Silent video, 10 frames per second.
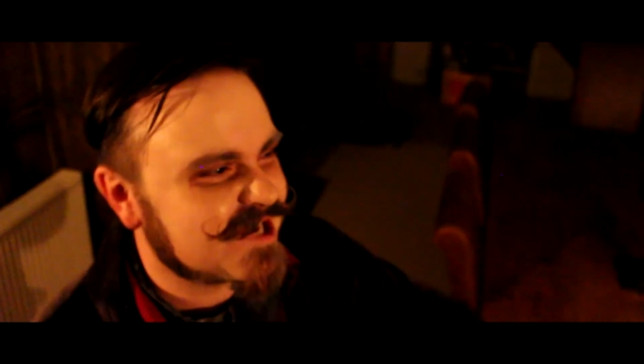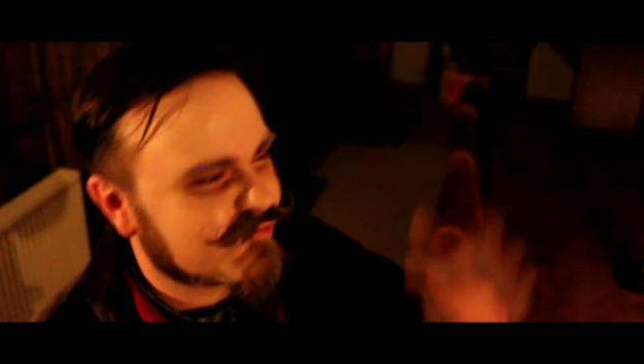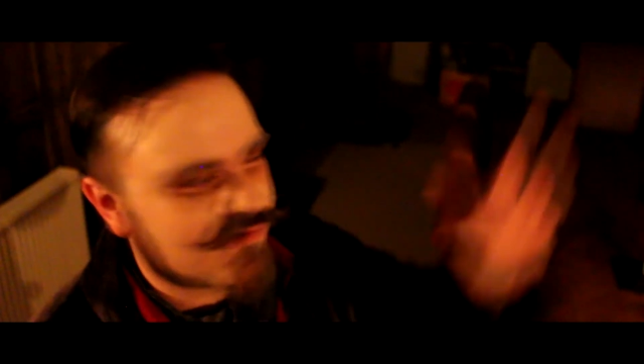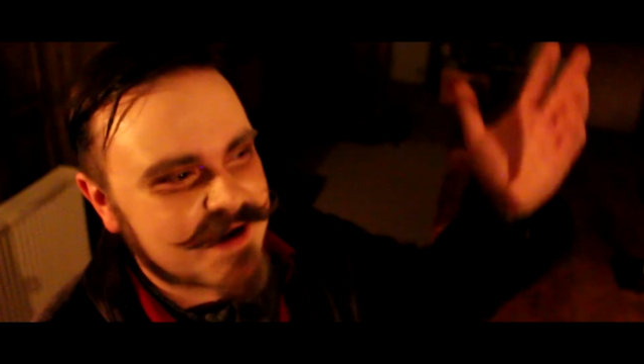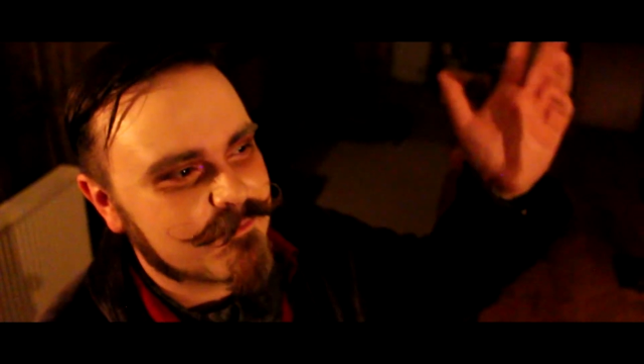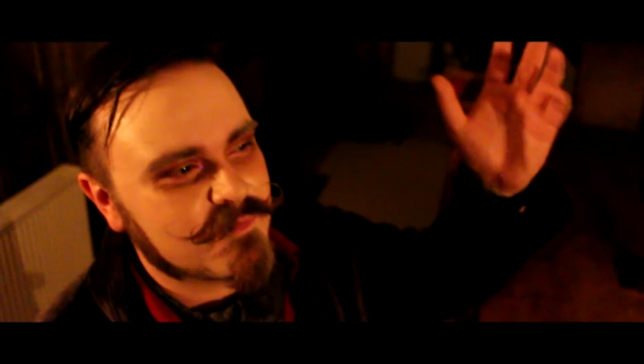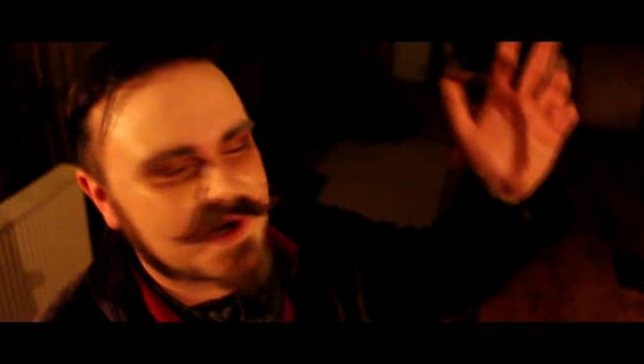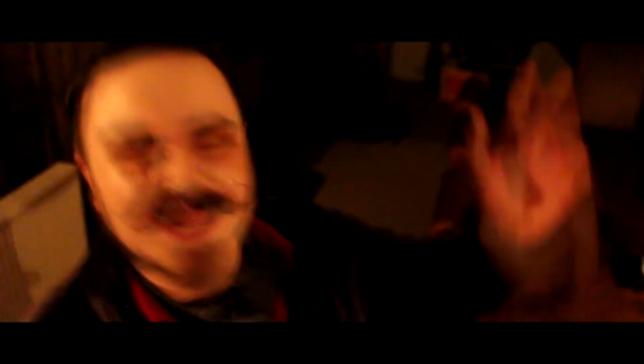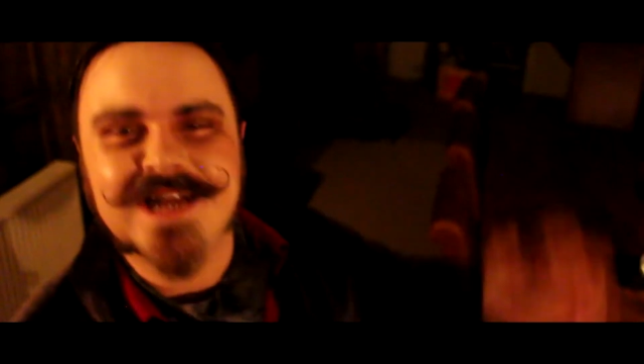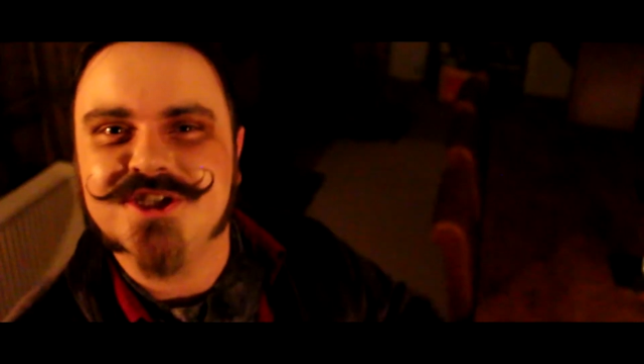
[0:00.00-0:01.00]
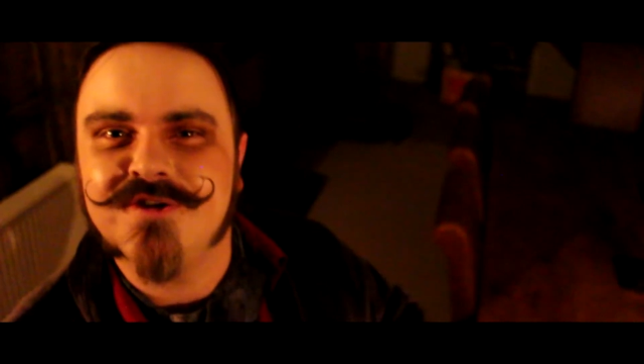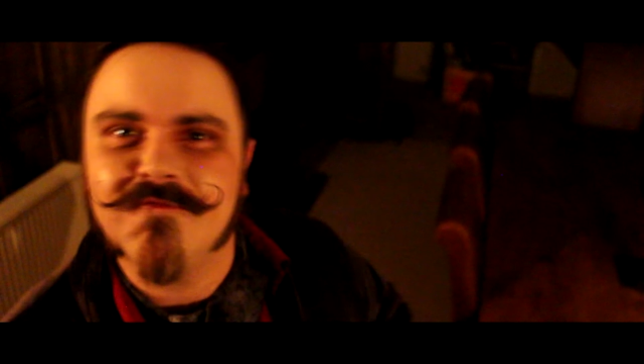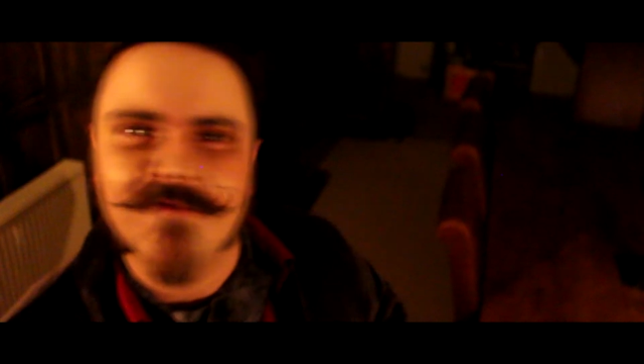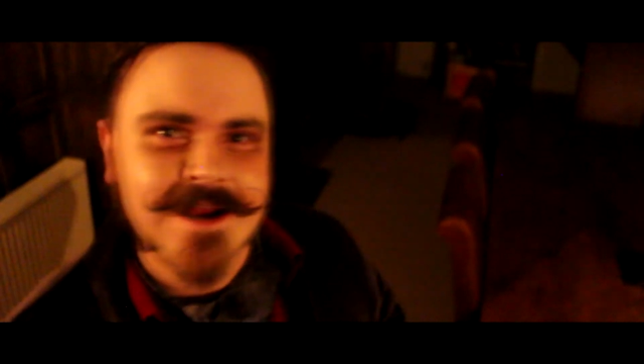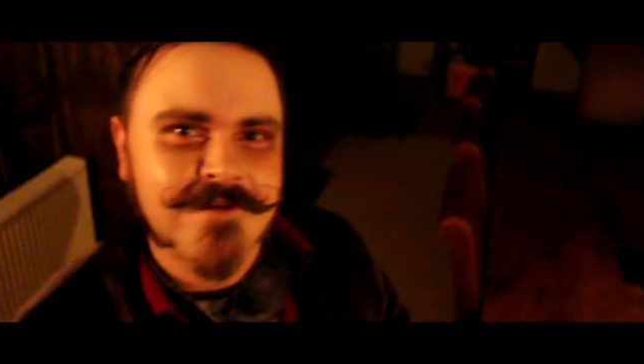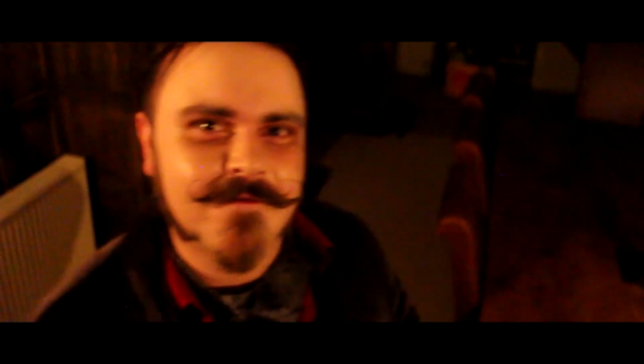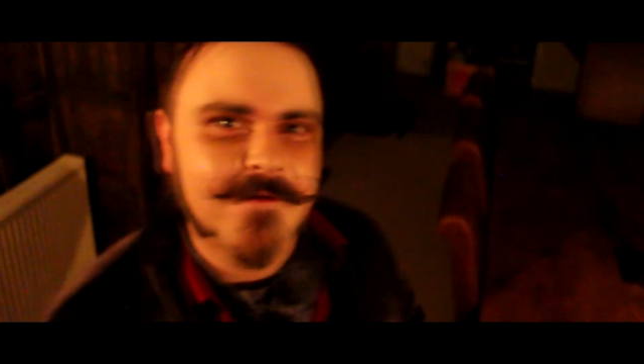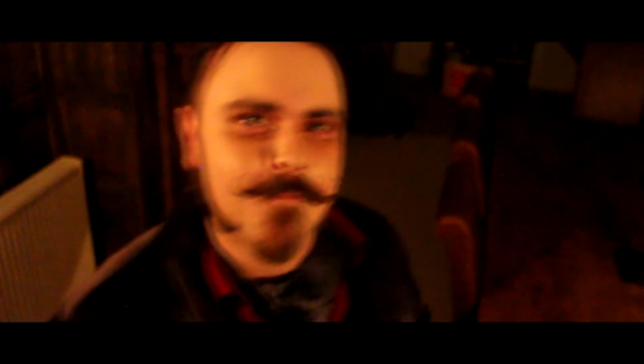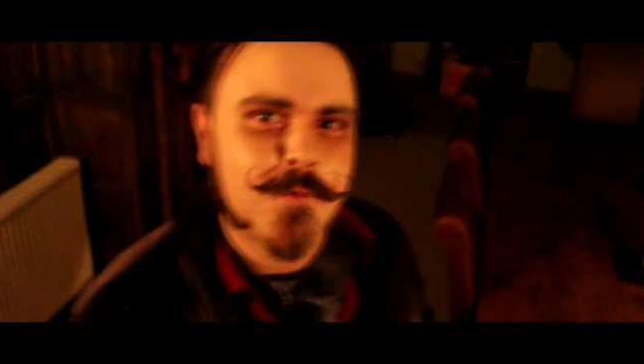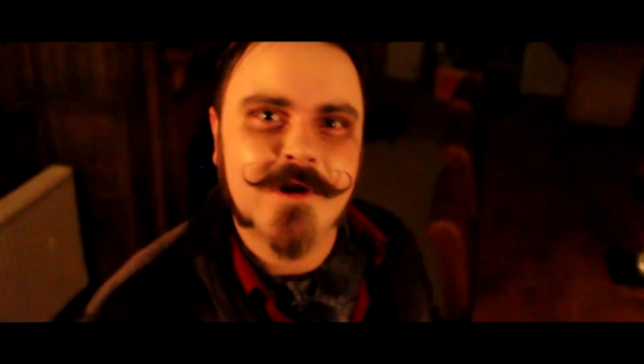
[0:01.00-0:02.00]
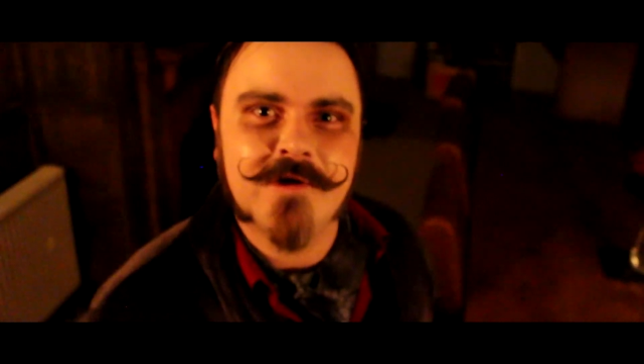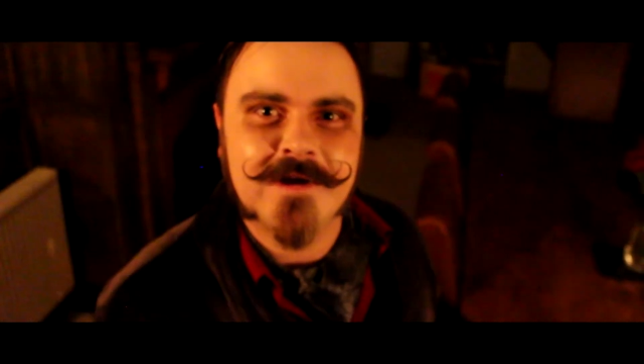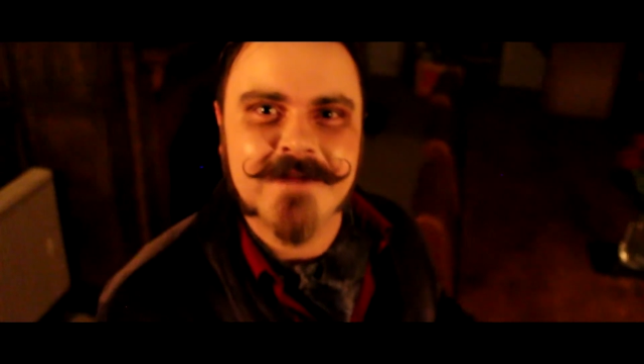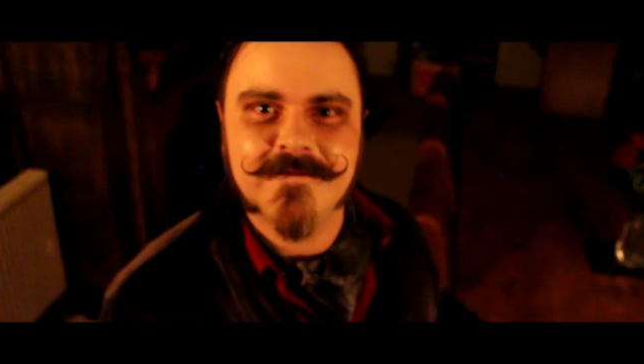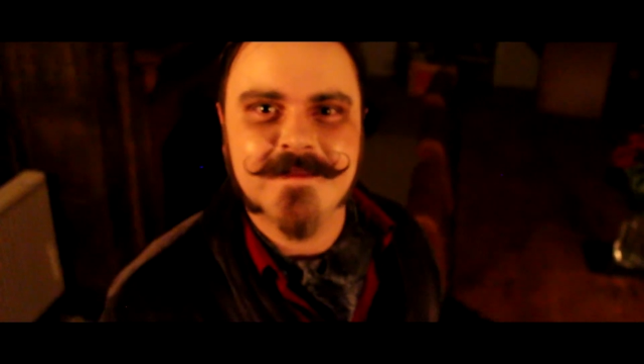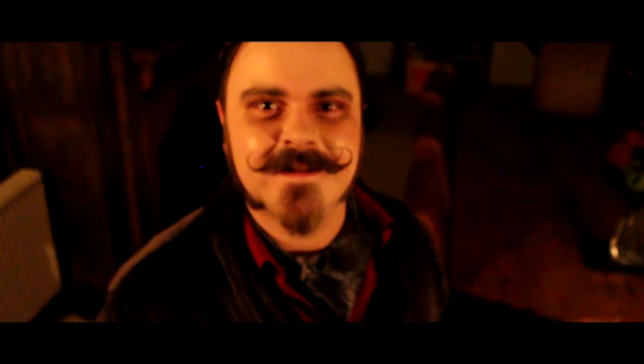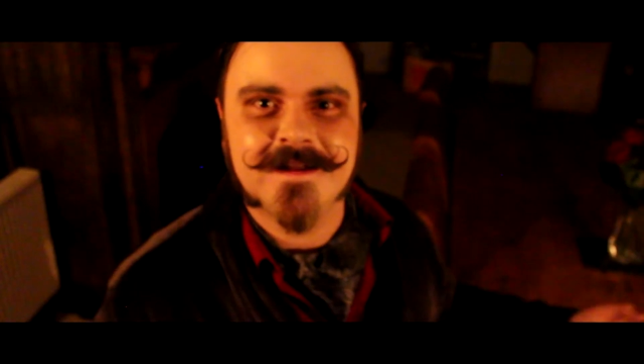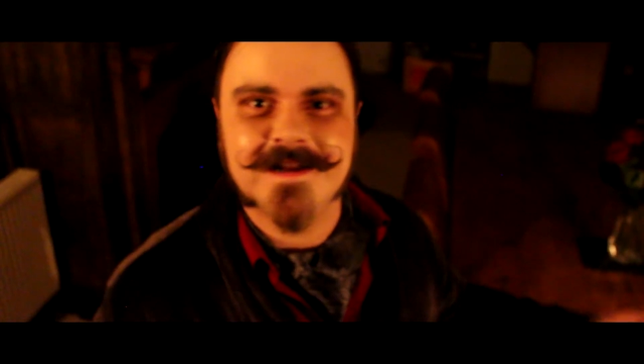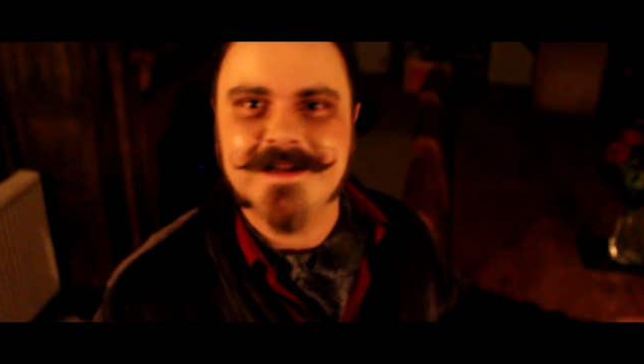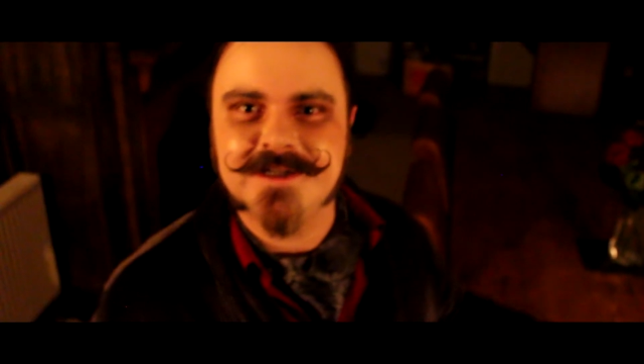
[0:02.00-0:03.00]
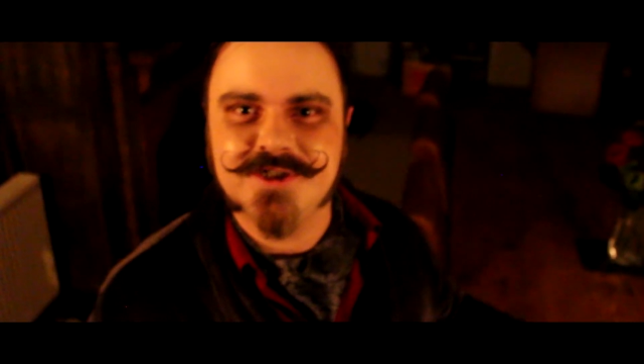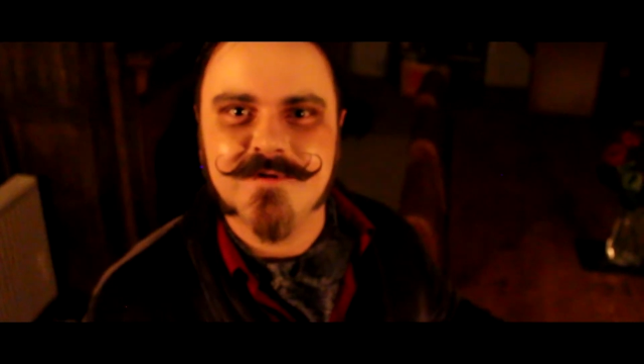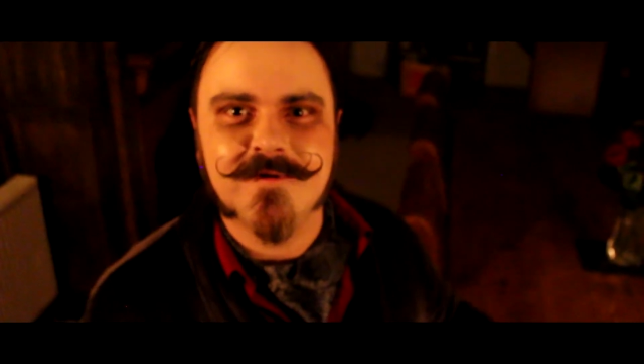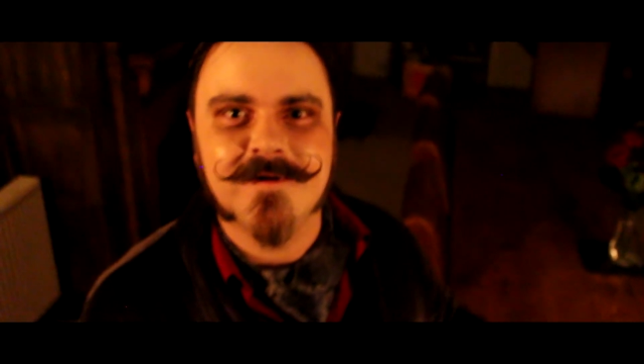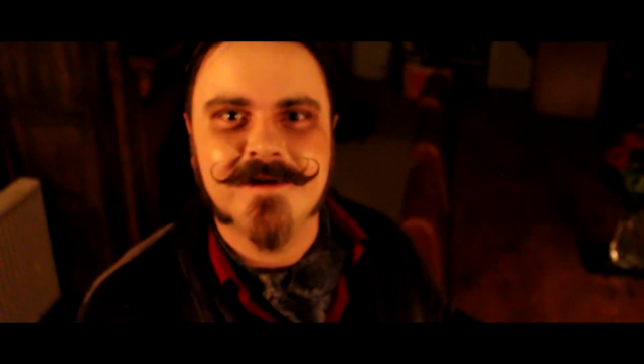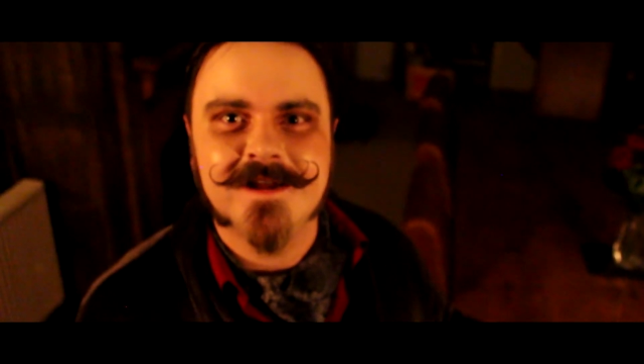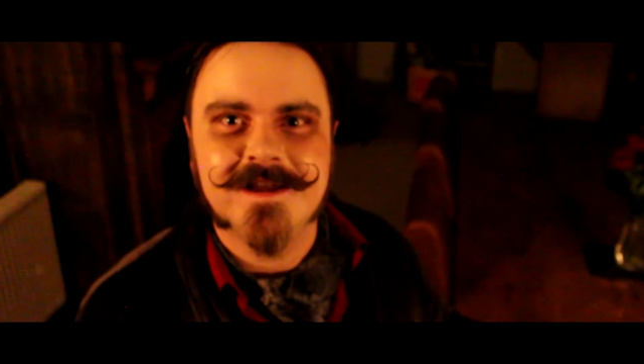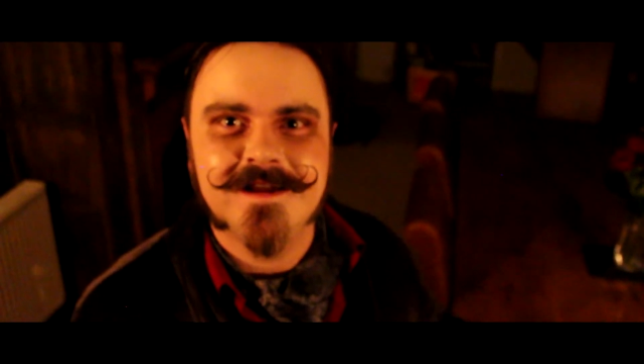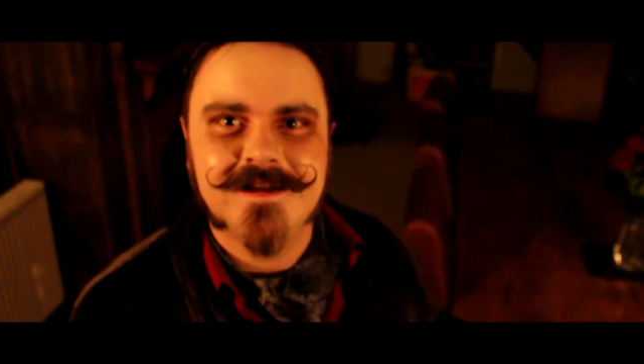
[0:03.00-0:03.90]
ghastly, grim, and ancient raven wandering from the nightly shore.